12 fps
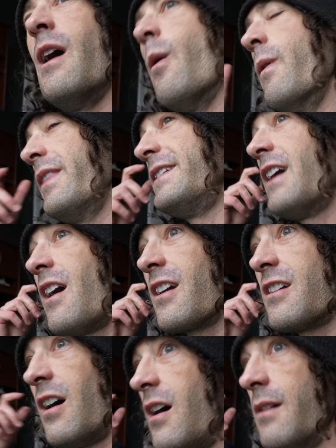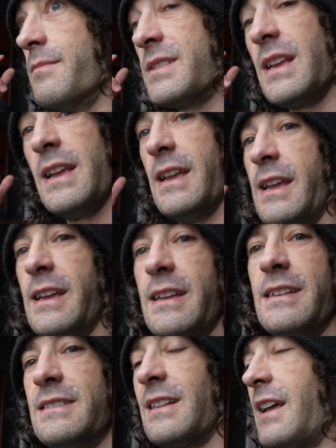When the dog comes, it
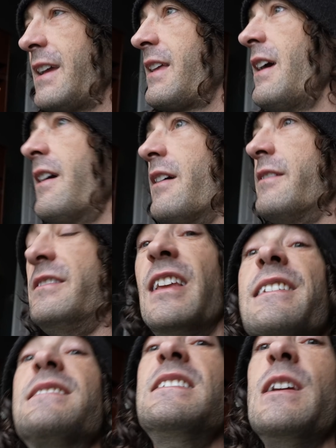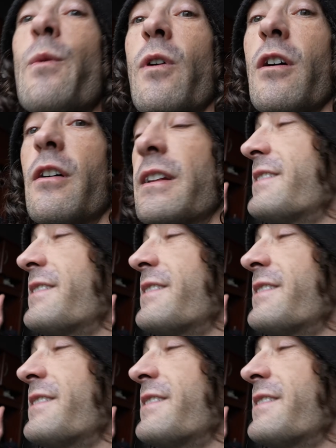is like Disney World.